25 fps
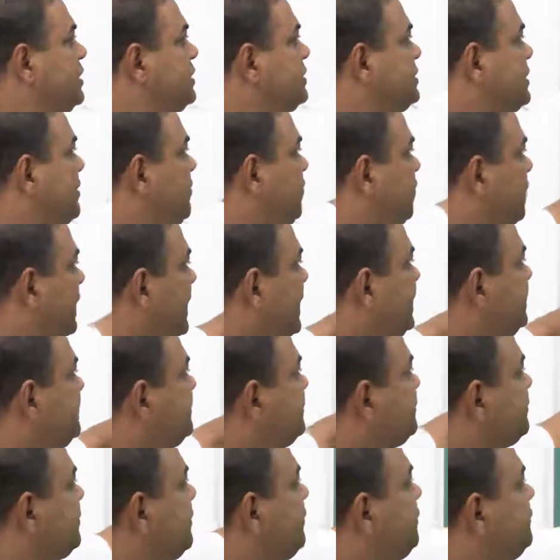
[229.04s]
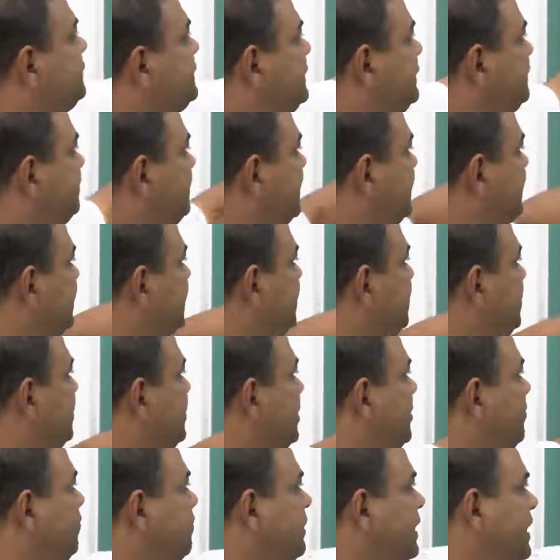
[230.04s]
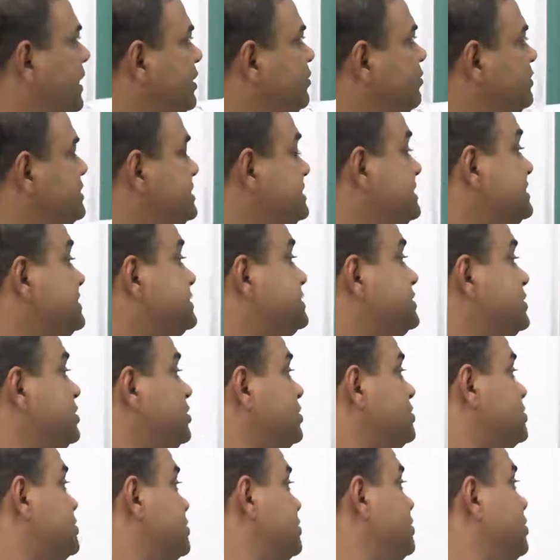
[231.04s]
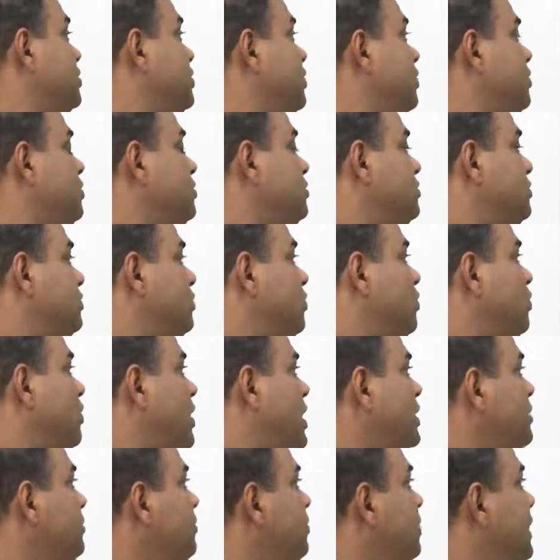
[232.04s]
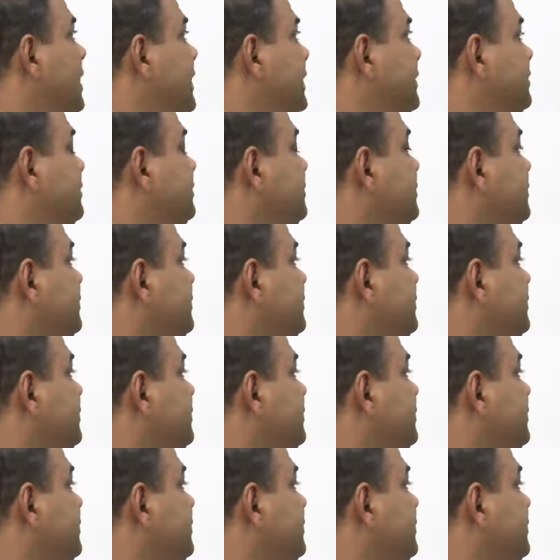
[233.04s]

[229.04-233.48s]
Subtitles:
the planes of this particular plane, which is 001 plane,